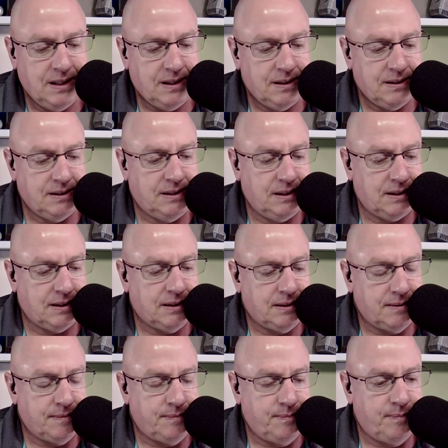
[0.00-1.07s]

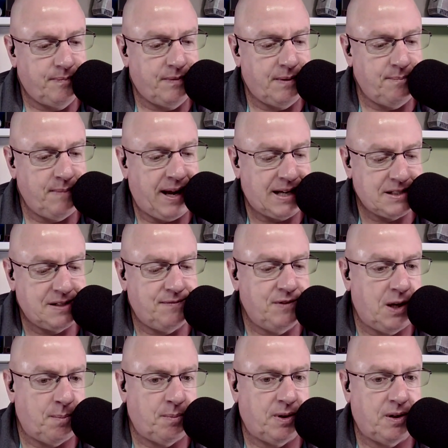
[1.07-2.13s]
the the massive
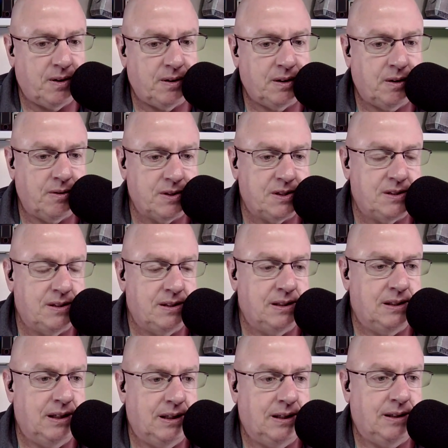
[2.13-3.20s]
number. Of course,
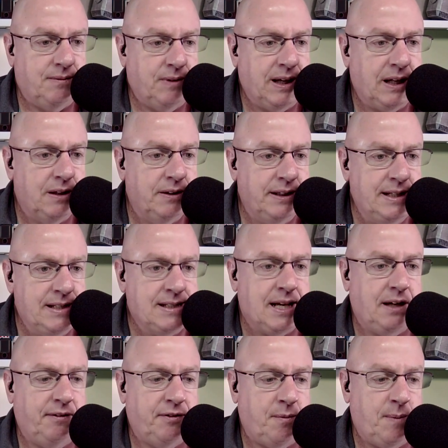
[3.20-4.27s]
uh, we got a little inside
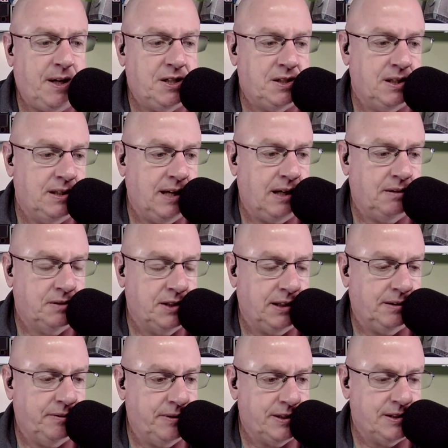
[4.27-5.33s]
information. Daniel J.
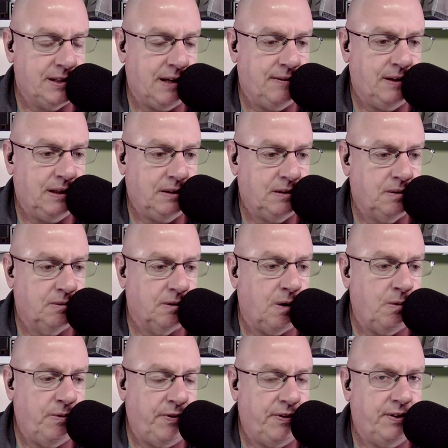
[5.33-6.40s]
Lewis said that
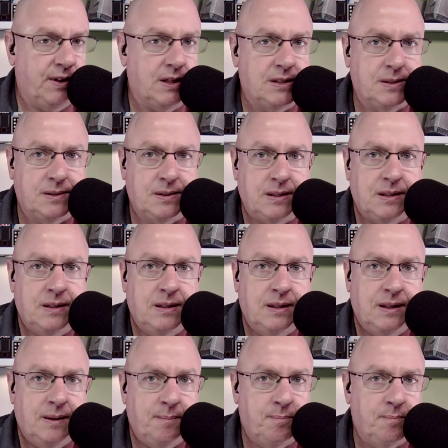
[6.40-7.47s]
growth this
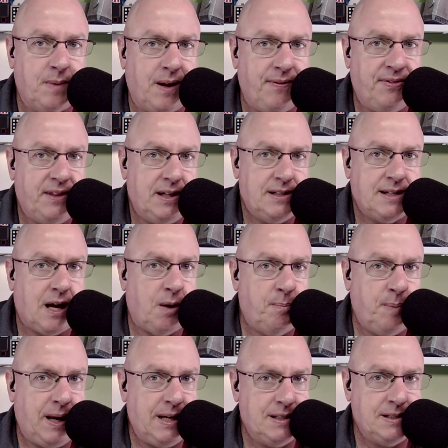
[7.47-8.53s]
month is
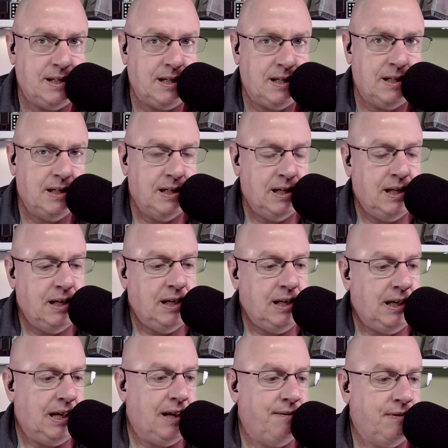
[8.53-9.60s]
outpacing
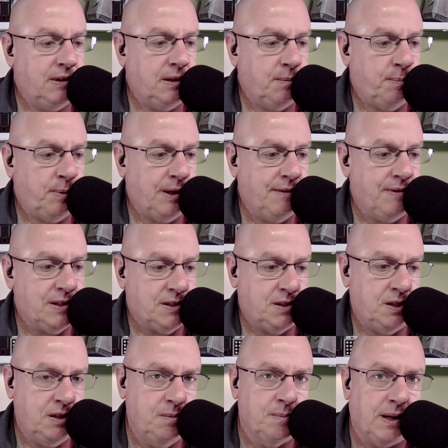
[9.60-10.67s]
even the previous
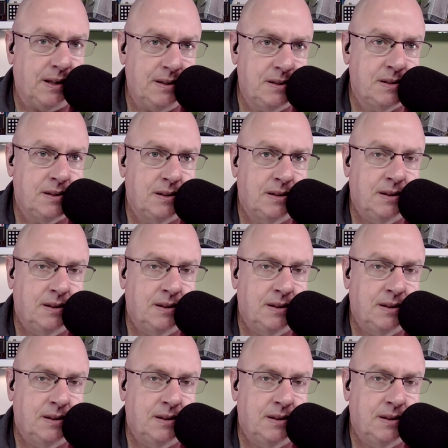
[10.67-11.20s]
two months,